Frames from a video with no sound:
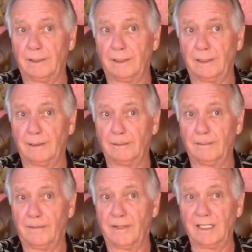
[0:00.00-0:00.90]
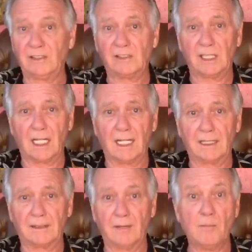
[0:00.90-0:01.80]
things
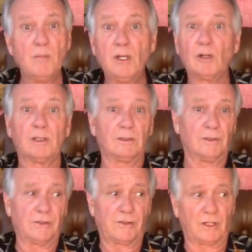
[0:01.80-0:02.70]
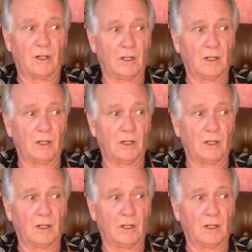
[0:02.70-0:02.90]
like the murals